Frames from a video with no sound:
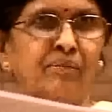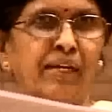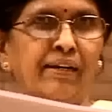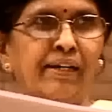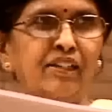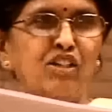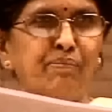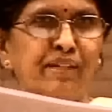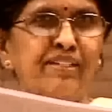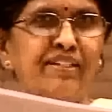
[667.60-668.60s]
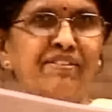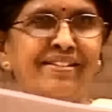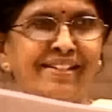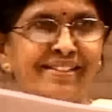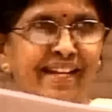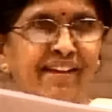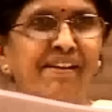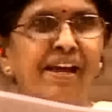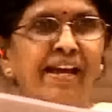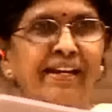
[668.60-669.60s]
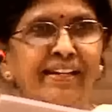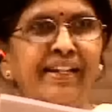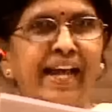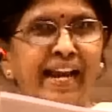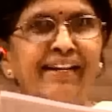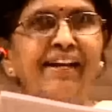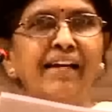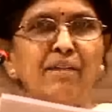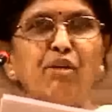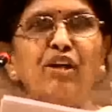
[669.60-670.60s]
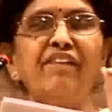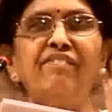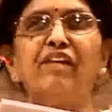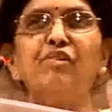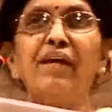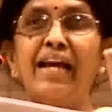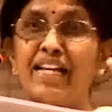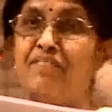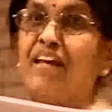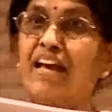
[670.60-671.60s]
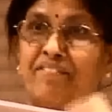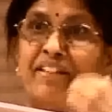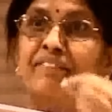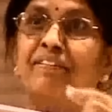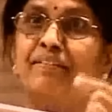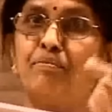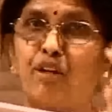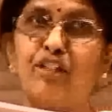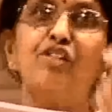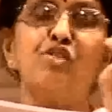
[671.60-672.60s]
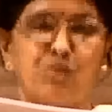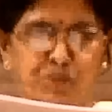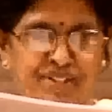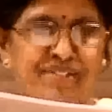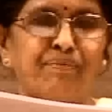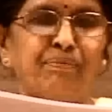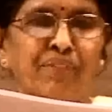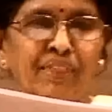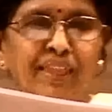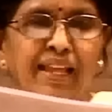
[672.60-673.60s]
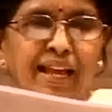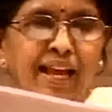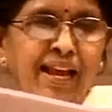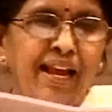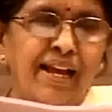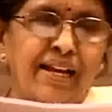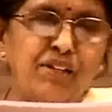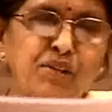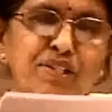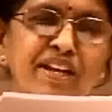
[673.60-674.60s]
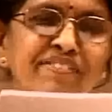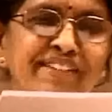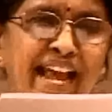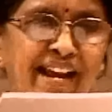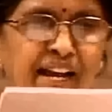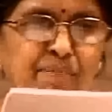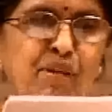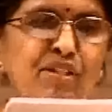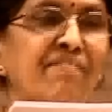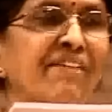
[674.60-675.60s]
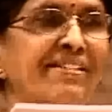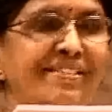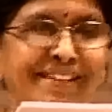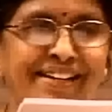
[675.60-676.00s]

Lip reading: All the Japanese TV serials, they have in the end a moral value, as we have in our moral stories. Use of slang, abusing words,